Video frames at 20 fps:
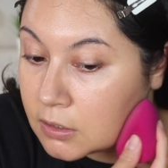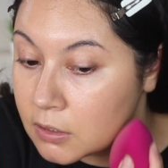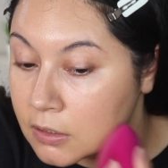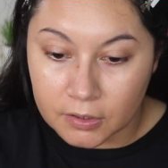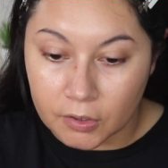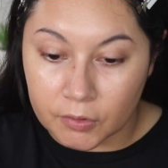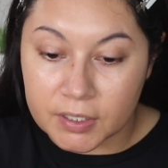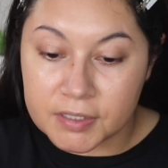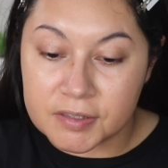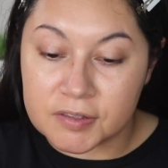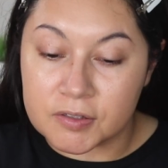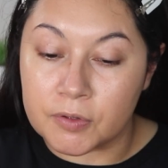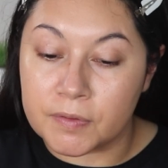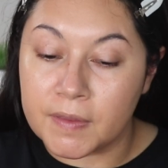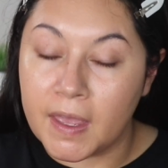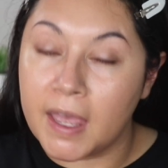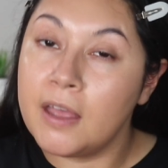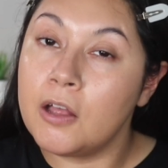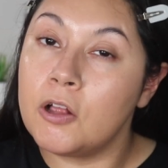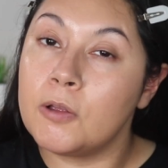Okay, so
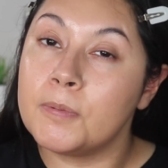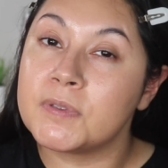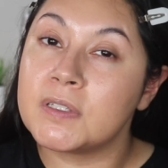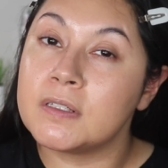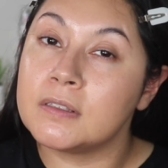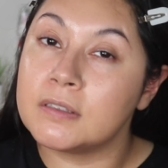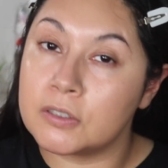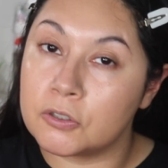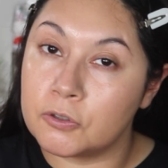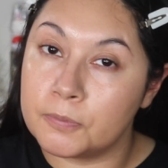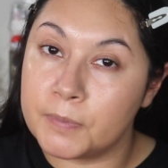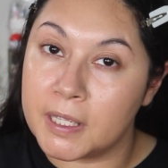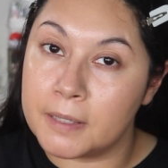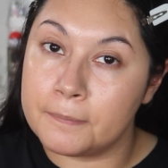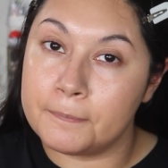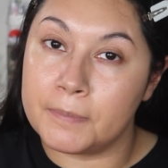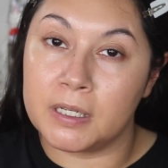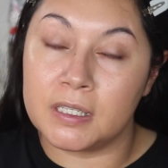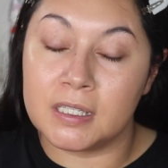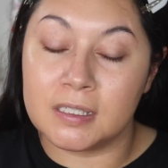that helped a little bit,
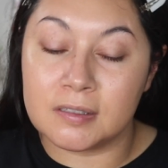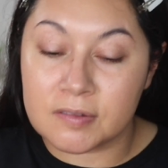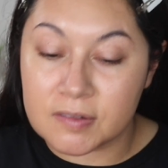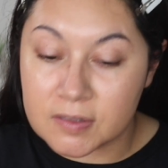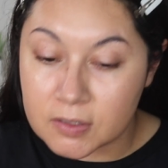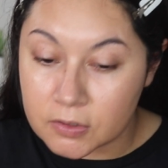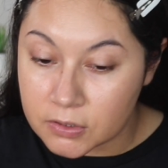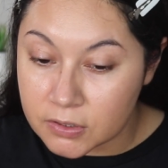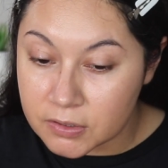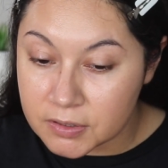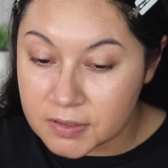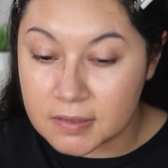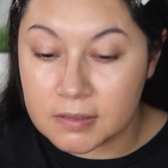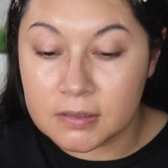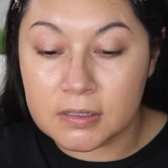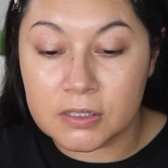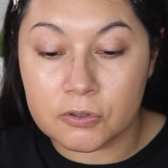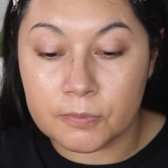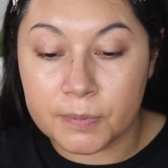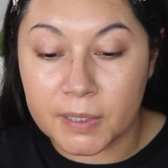but it still looks a
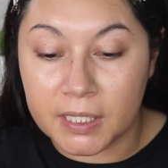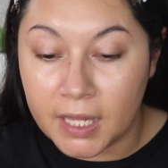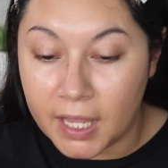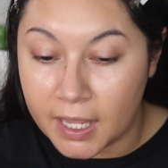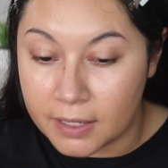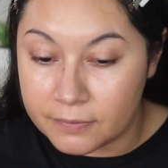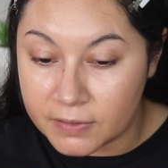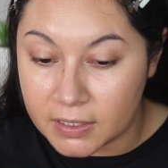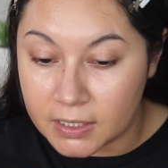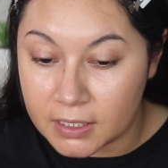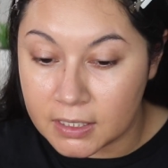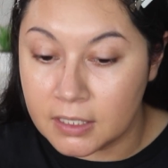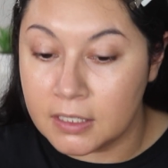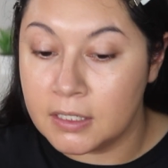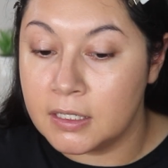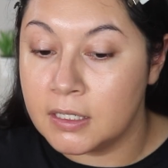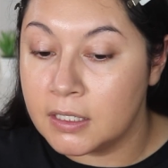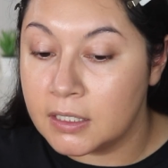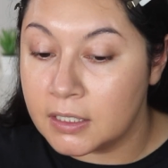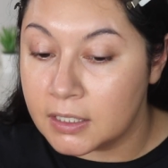little bit heavy
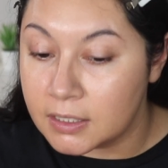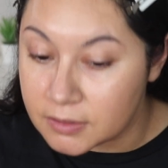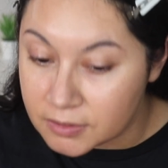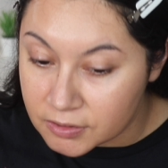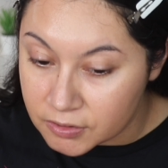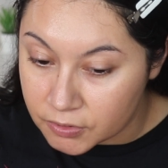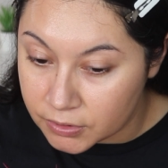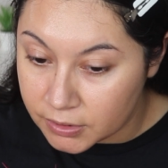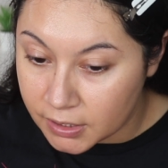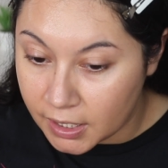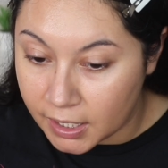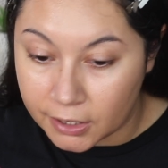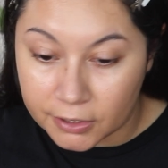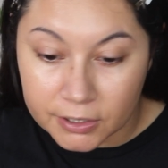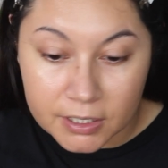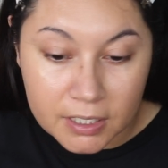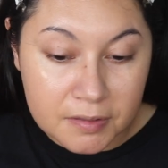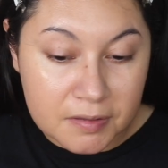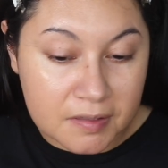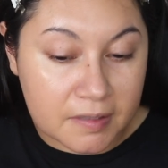in certain
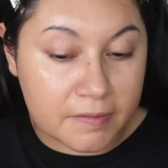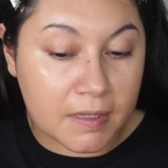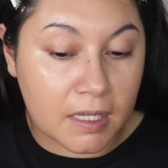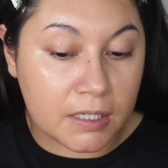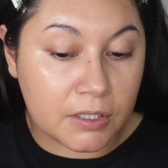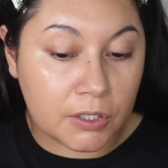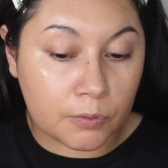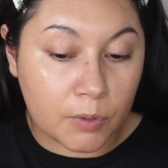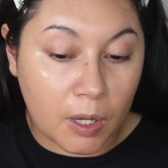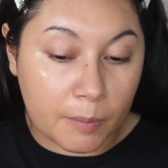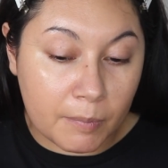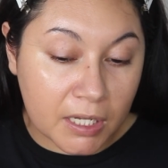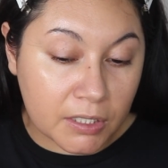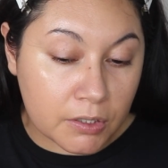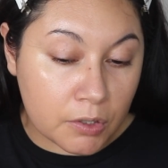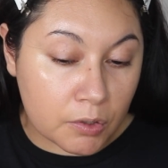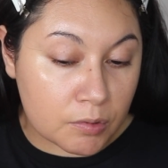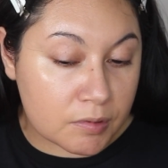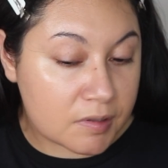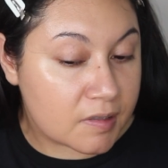areas. And then around my
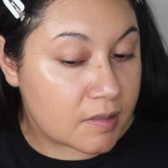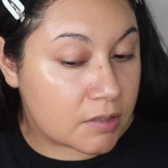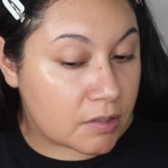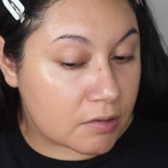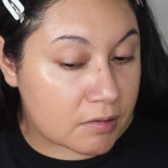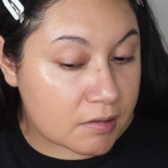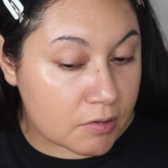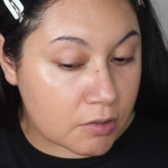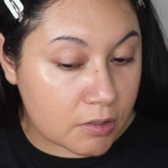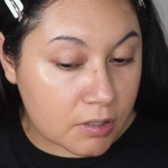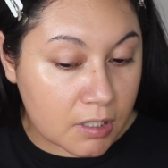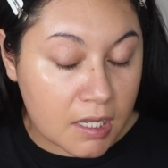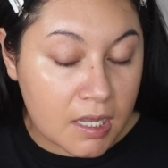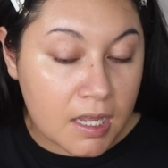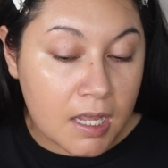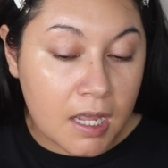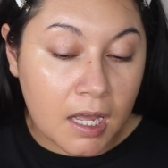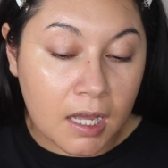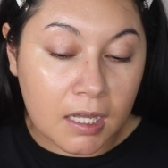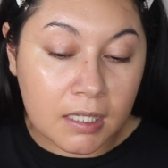nose, it does look
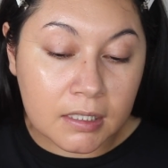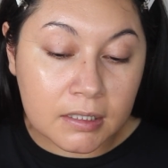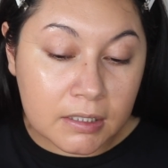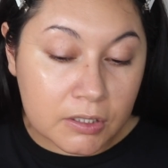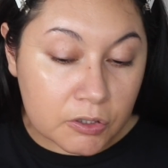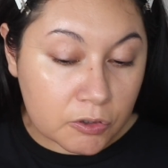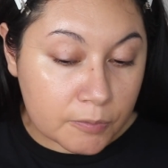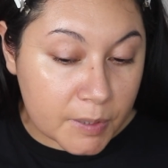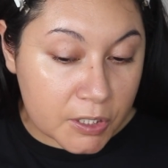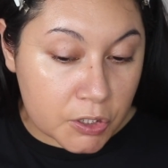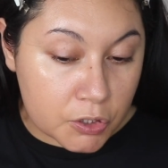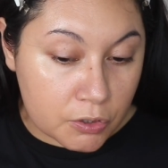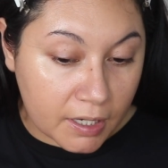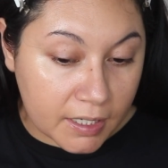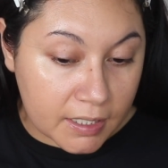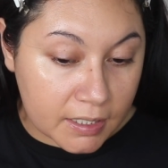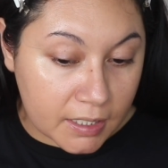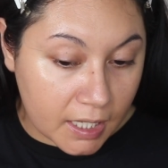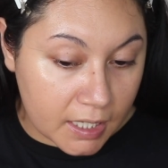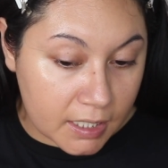a little bit dry
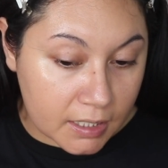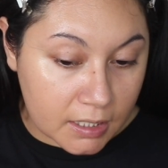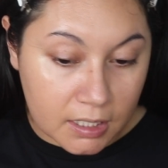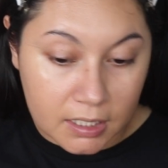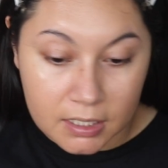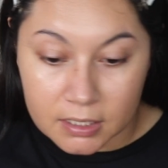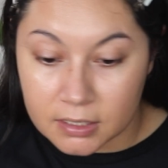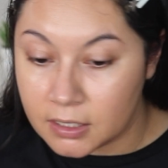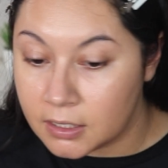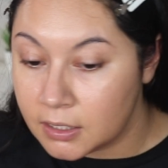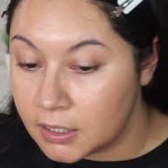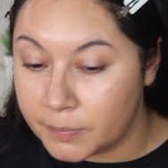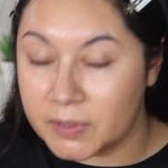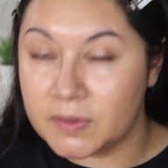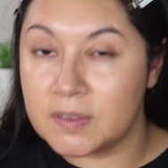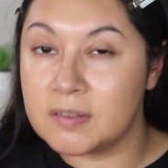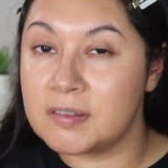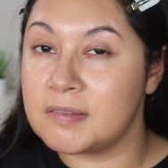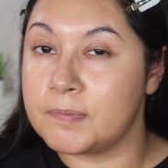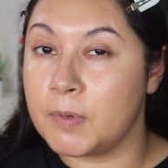and cakey, but
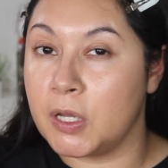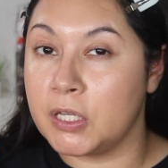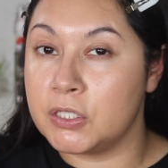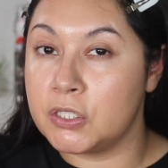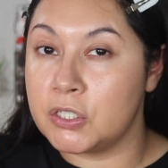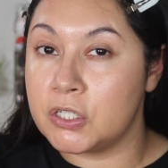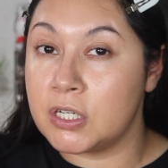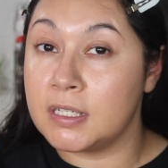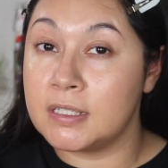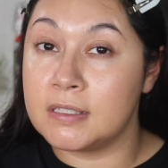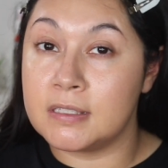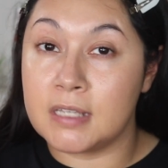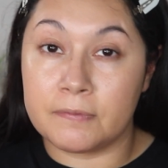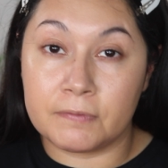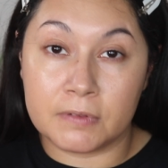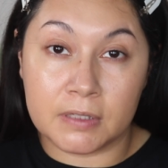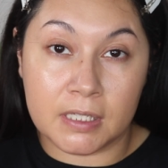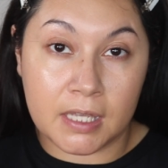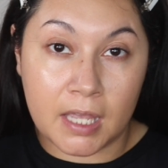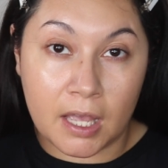the sponge
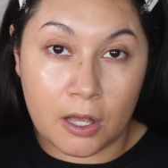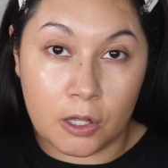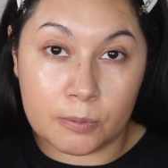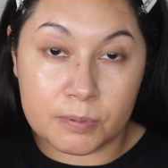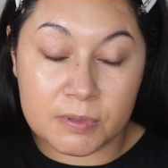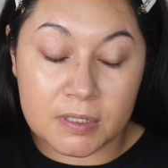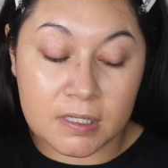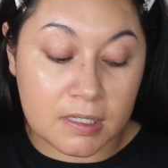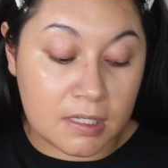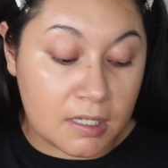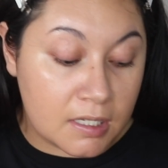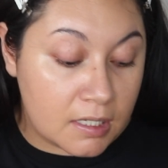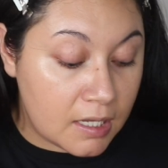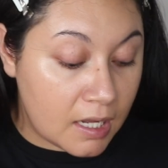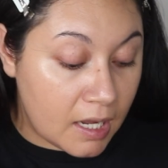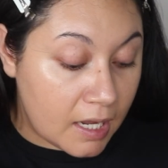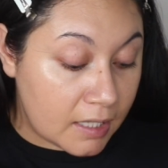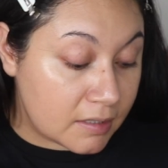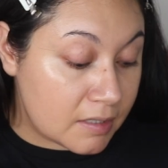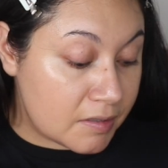definitely helped
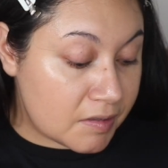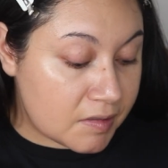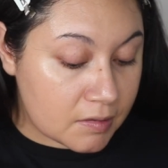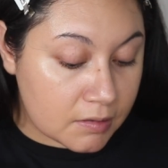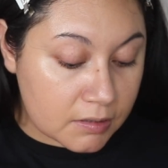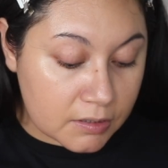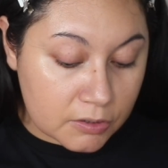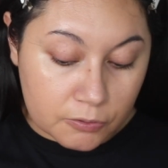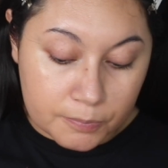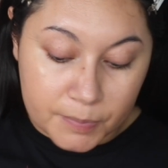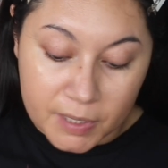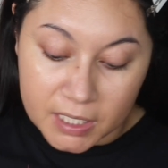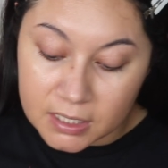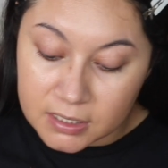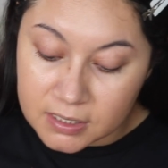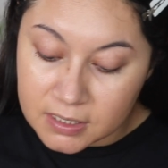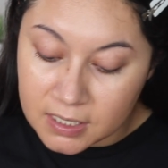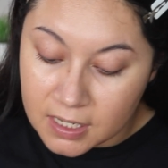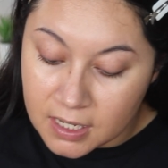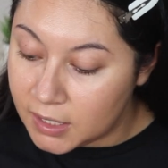at least a little bit.